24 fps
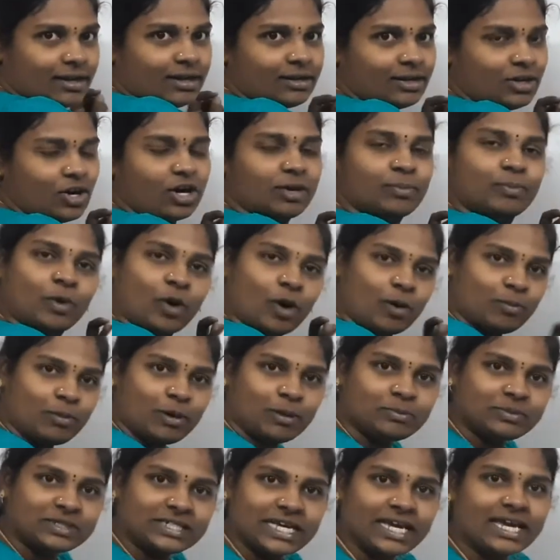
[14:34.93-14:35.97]
your
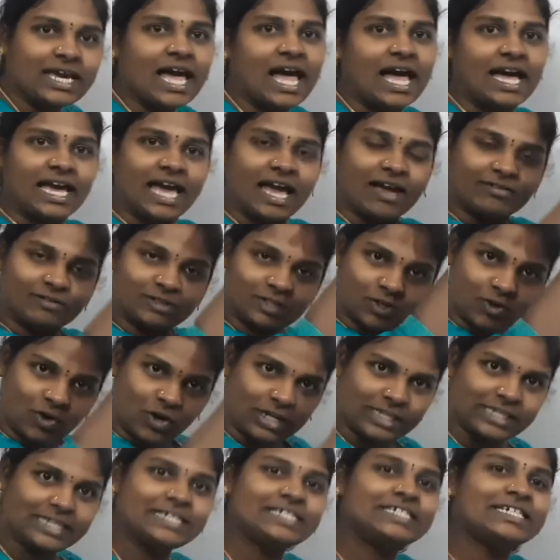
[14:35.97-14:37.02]
problem's sake. I have
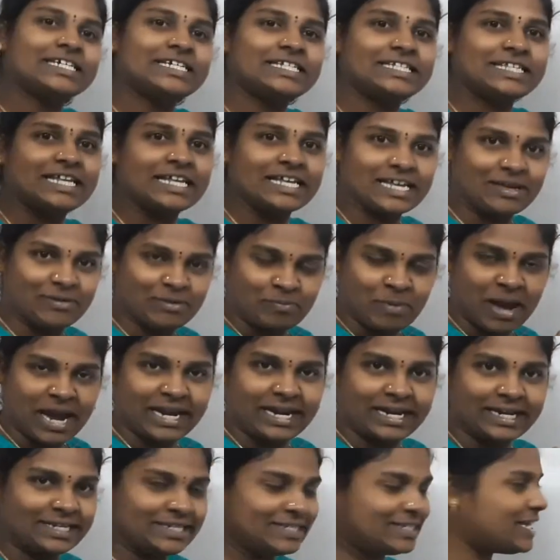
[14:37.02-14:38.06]
solved this in my
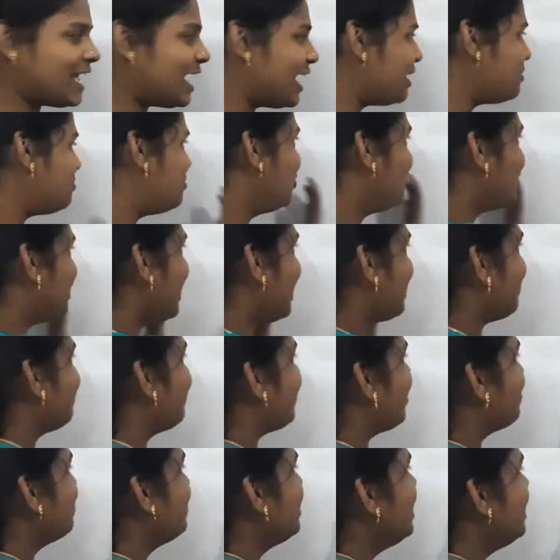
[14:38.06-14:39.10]
entire book, like
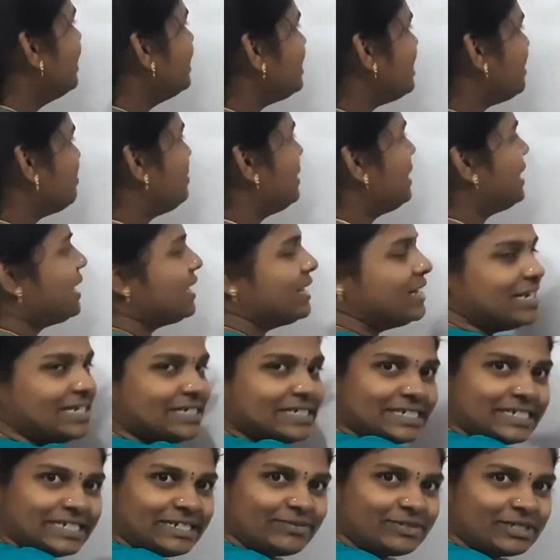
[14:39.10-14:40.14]
from 999. Is
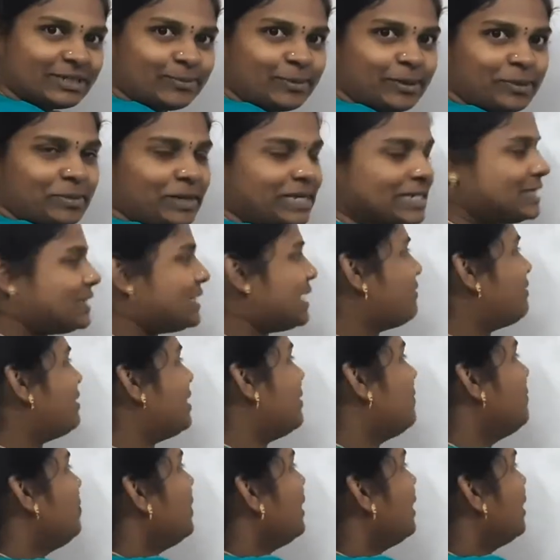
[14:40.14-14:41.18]
it divisible by 7?